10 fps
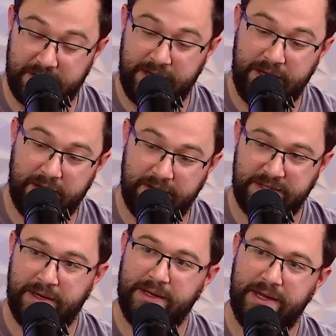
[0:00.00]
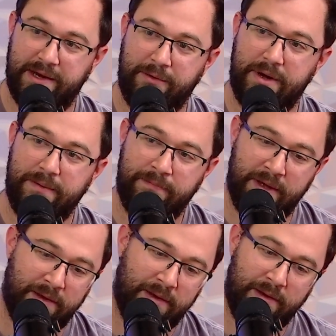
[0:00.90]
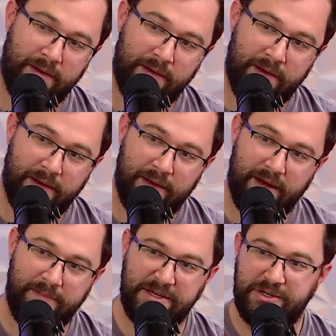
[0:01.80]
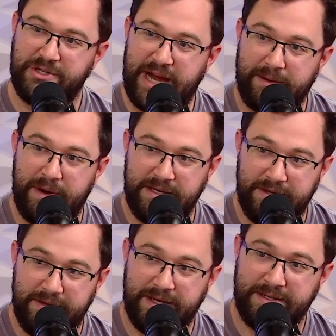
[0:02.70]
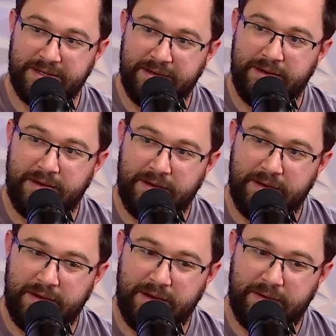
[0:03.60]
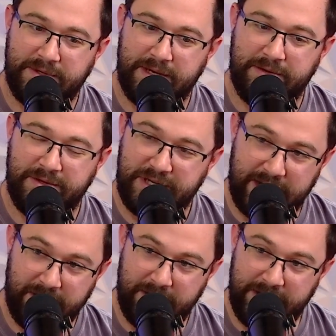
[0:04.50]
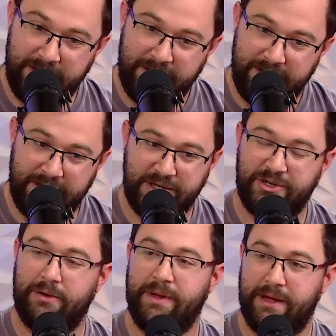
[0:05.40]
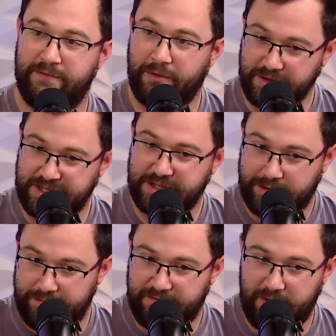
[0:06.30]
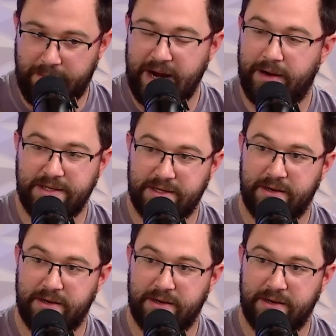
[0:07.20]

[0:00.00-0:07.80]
and he goes, "You know what? I bet you Jack might do this." I was like, "Who's Jack Erdy?" And they show me, of course, his clip from Mindhunter.